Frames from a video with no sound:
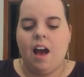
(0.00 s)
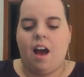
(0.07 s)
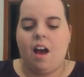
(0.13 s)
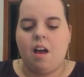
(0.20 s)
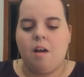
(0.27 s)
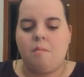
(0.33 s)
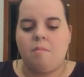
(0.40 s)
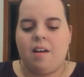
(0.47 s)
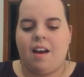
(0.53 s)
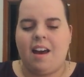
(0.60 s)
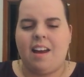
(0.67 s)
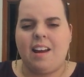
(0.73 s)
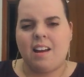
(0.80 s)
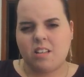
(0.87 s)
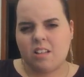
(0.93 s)
Um,
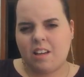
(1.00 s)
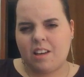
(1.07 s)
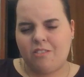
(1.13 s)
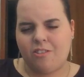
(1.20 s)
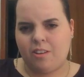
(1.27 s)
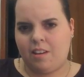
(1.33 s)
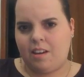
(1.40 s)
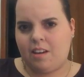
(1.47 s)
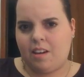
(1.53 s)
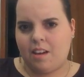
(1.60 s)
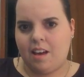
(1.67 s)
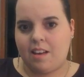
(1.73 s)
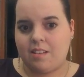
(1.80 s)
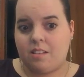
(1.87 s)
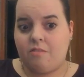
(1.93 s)
and actually, I feel
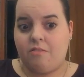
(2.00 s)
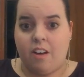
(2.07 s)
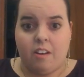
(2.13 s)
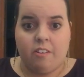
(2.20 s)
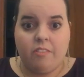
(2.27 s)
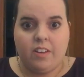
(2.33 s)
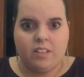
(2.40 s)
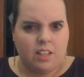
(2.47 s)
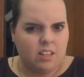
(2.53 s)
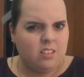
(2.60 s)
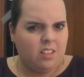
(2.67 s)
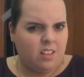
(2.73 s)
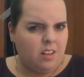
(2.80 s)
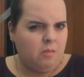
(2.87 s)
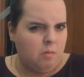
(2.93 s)
like as a velvet
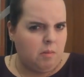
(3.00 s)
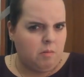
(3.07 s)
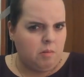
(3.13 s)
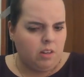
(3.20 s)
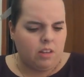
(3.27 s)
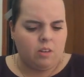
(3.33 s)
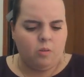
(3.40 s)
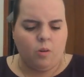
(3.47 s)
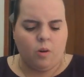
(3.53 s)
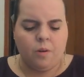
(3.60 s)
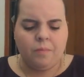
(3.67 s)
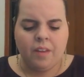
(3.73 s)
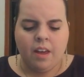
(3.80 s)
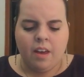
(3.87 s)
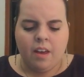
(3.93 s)
texture will be really
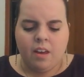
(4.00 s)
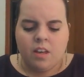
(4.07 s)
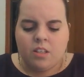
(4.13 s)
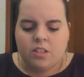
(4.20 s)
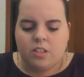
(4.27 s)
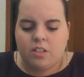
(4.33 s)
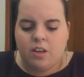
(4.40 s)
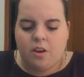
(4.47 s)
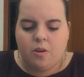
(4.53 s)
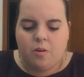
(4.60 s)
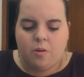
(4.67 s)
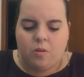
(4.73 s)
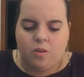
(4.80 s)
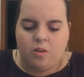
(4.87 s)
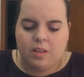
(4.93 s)
cool.
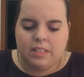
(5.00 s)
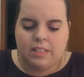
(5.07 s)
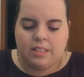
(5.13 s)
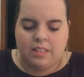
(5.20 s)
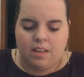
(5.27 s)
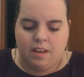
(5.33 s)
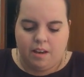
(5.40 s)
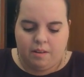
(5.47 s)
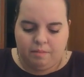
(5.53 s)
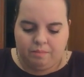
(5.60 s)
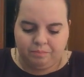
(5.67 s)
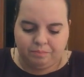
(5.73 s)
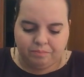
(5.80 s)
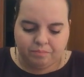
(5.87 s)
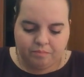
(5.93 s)
So you can see here,
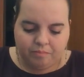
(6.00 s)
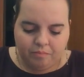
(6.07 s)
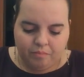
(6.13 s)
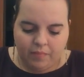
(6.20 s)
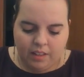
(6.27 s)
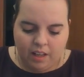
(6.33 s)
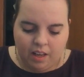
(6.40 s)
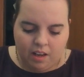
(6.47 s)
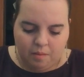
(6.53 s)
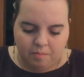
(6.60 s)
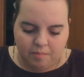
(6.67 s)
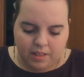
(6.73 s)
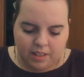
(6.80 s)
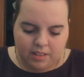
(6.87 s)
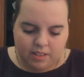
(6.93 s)

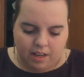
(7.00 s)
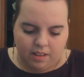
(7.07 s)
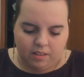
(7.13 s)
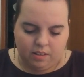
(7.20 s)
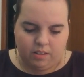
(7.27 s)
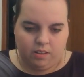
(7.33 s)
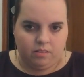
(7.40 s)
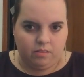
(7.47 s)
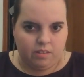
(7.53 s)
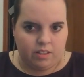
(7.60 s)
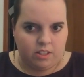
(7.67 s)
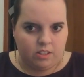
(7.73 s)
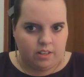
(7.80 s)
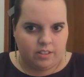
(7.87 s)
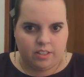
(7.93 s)
um, it's got little
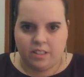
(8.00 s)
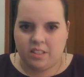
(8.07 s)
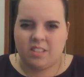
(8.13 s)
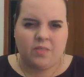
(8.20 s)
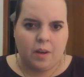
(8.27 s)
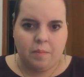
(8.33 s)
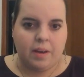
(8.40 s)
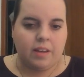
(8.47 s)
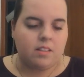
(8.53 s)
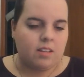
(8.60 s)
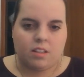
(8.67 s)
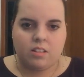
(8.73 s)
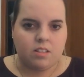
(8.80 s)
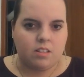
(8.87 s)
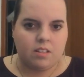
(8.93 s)
instructions, very
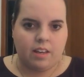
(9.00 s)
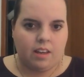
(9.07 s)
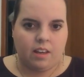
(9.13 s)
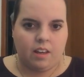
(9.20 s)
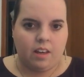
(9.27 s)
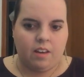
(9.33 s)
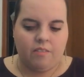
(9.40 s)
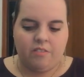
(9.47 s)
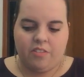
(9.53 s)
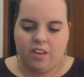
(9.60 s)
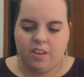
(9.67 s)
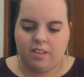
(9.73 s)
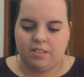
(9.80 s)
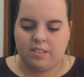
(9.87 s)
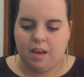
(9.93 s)
basic, just like any of
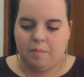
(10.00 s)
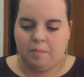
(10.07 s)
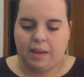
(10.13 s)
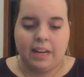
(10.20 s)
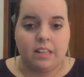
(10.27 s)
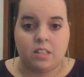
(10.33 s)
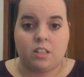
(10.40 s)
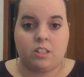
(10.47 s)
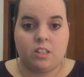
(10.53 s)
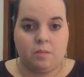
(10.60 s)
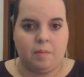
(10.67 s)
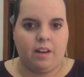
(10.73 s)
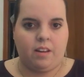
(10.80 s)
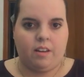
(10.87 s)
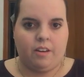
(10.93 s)
these um, kind of textured
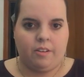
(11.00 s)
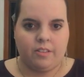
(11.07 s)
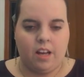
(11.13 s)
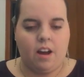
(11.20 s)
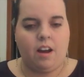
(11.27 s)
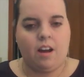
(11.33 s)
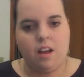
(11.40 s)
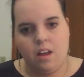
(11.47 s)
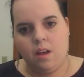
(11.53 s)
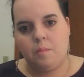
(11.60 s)
manicures are.